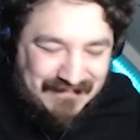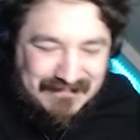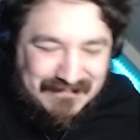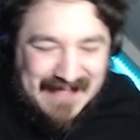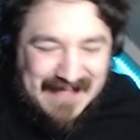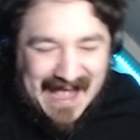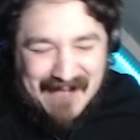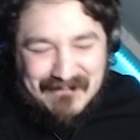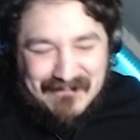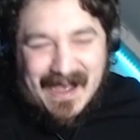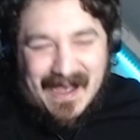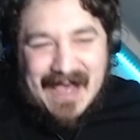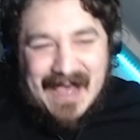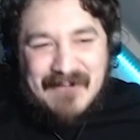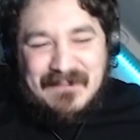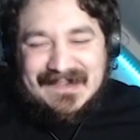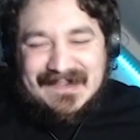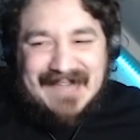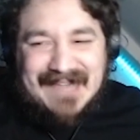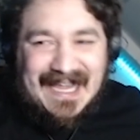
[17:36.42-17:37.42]
that might
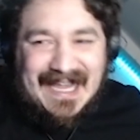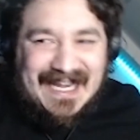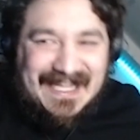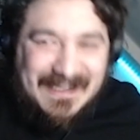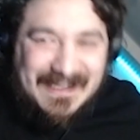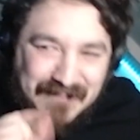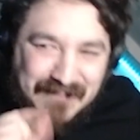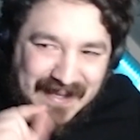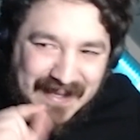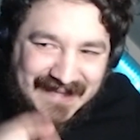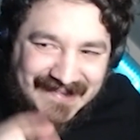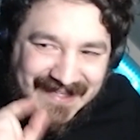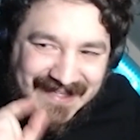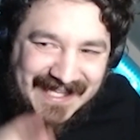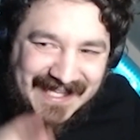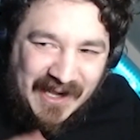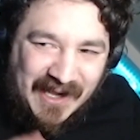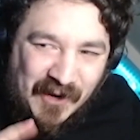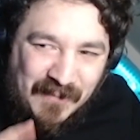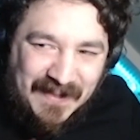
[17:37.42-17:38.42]
have been taking the piss a
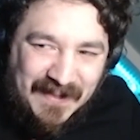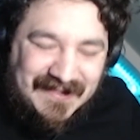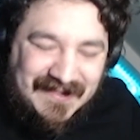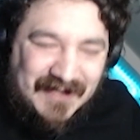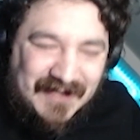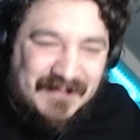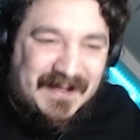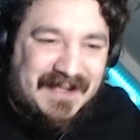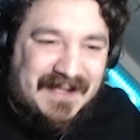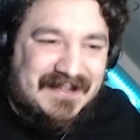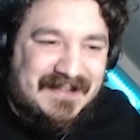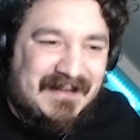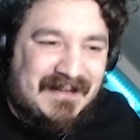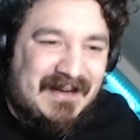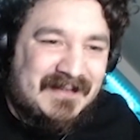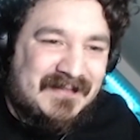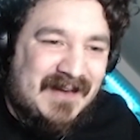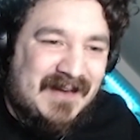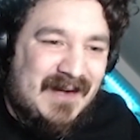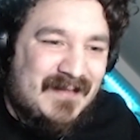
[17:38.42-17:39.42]
little bit too much.
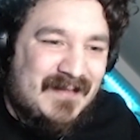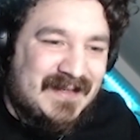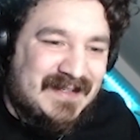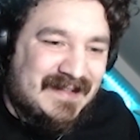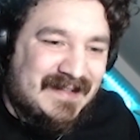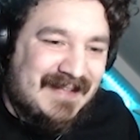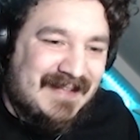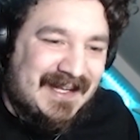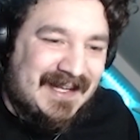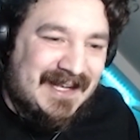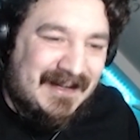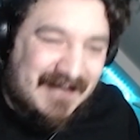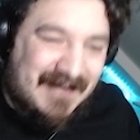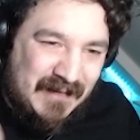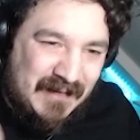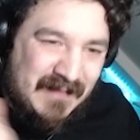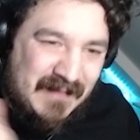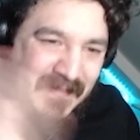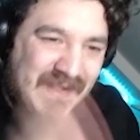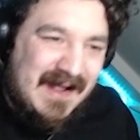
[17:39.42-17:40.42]
So I'd rather just like
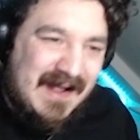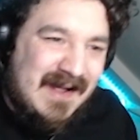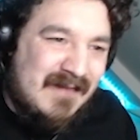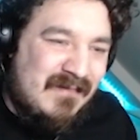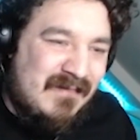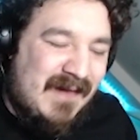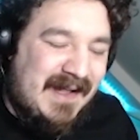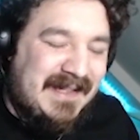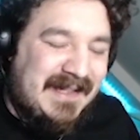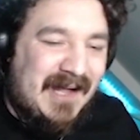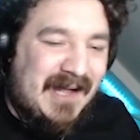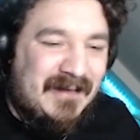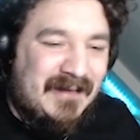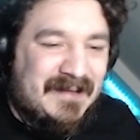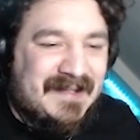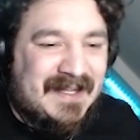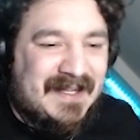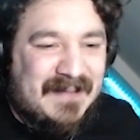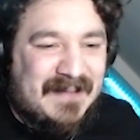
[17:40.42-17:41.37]
go with what I know is going to